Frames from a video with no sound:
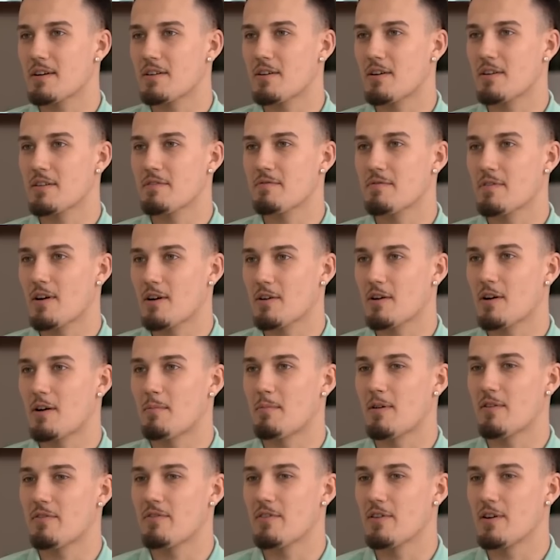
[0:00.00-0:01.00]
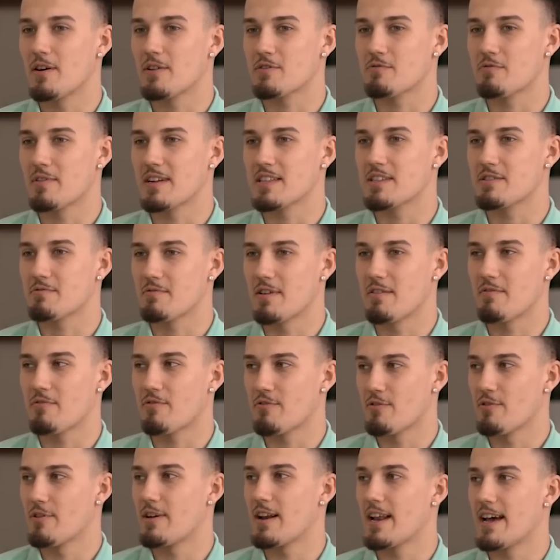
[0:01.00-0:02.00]
I got my first rent to rent
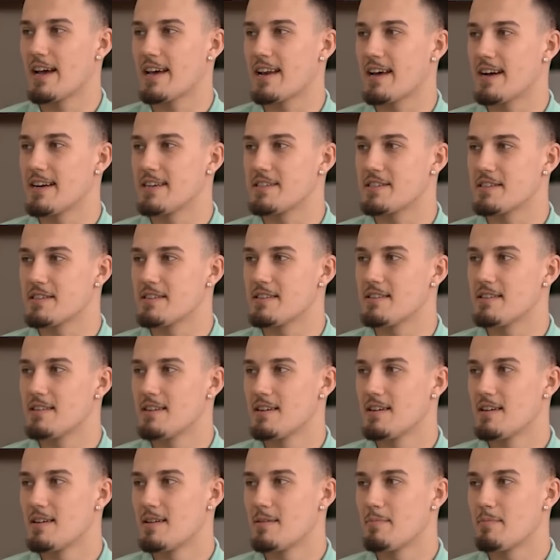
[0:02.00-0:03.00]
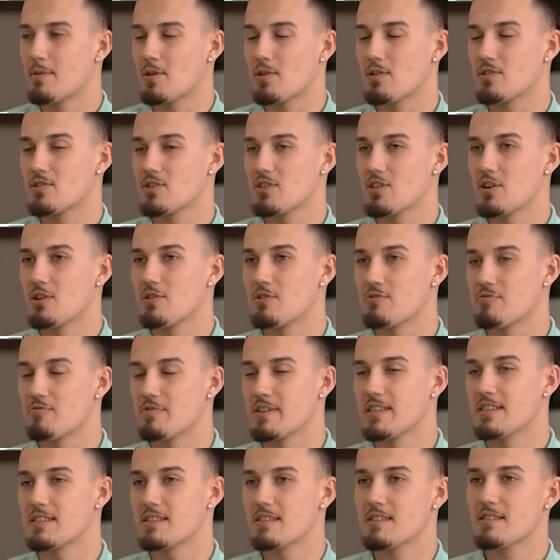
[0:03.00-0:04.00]
through a letting agent because of those
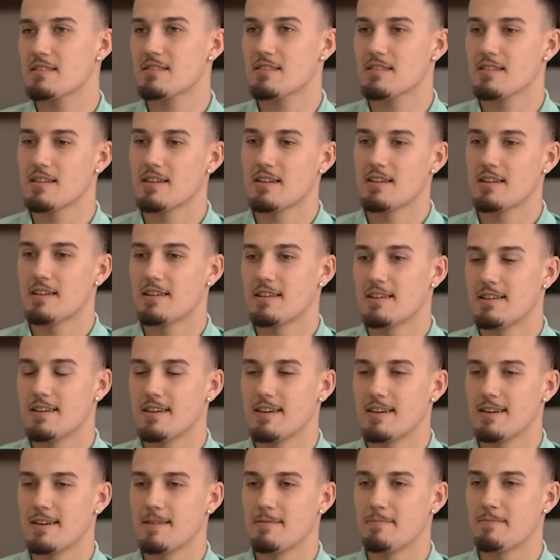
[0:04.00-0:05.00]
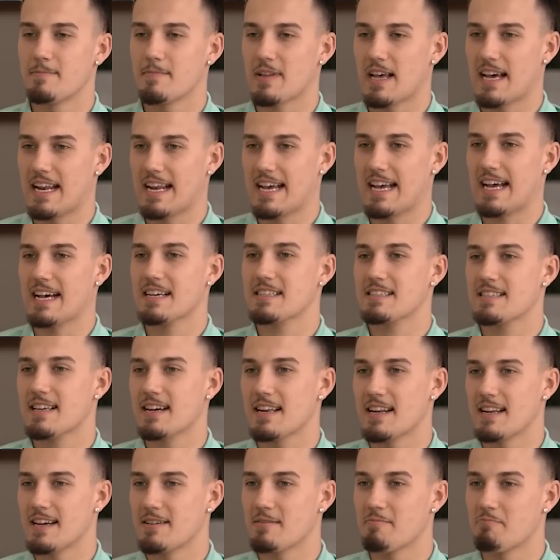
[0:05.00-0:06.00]
reasons and I asked
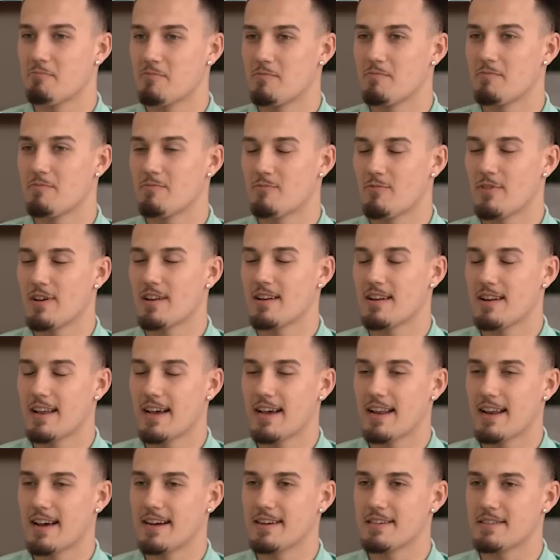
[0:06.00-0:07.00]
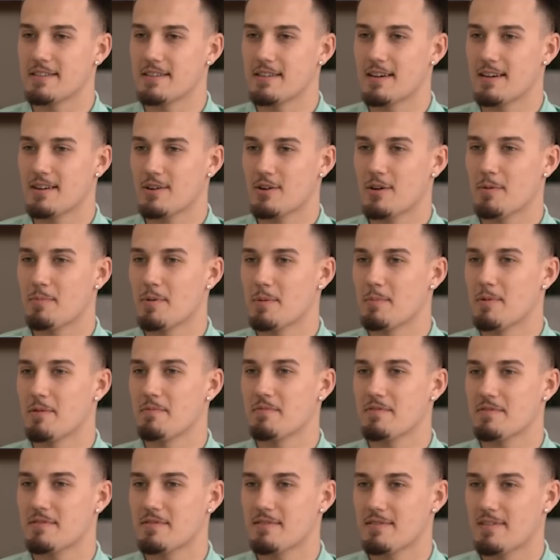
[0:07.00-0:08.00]
that letting agent a couple of
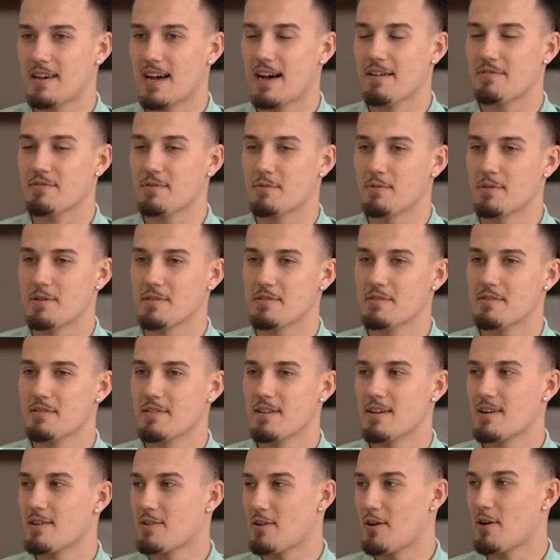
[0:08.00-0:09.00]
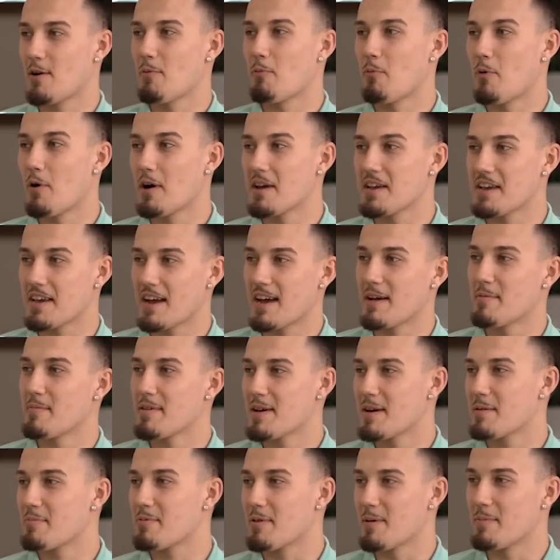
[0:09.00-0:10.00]
months afterwards kind of like why he gave
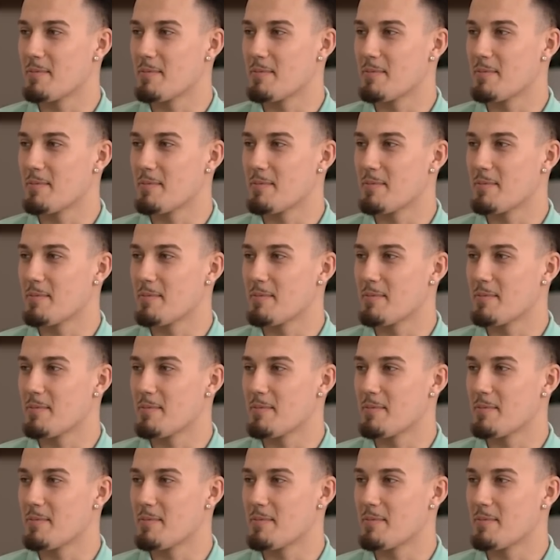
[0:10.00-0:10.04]
me that